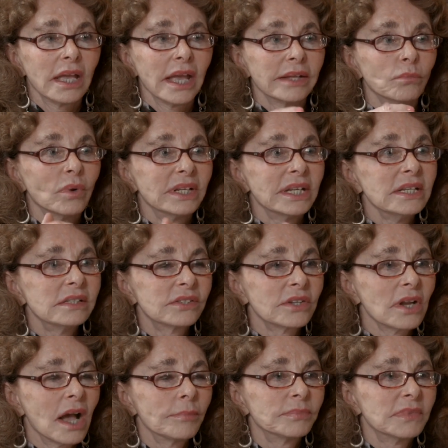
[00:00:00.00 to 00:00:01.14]
And when he
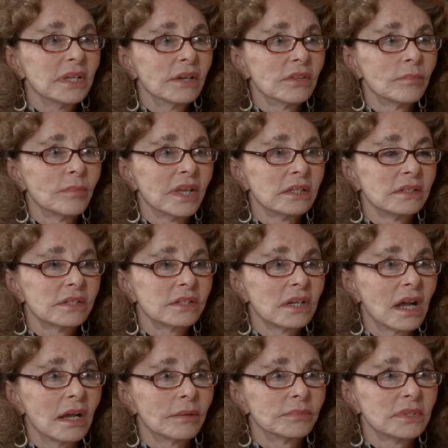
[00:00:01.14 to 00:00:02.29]
stopped, the other men
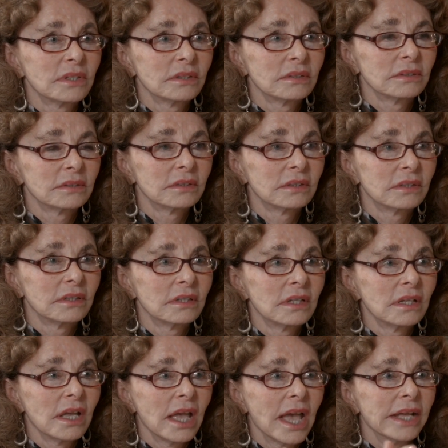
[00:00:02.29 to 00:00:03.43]
stopped.
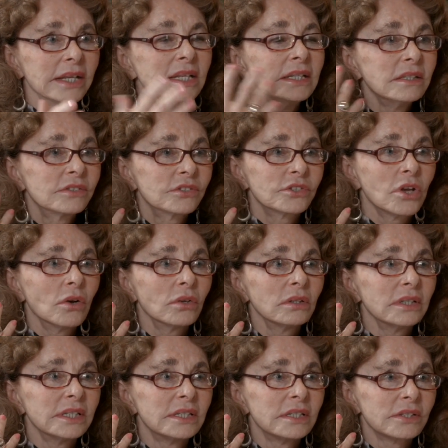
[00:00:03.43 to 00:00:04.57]
And he's
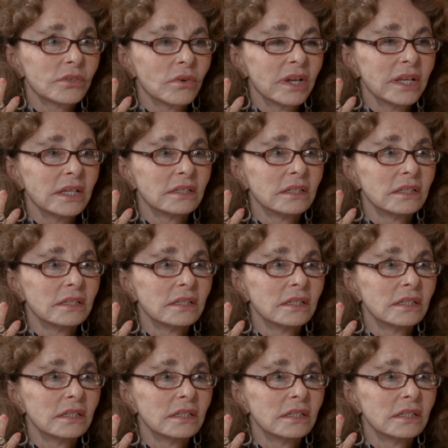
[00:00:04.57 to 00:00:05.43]
totally disoriented.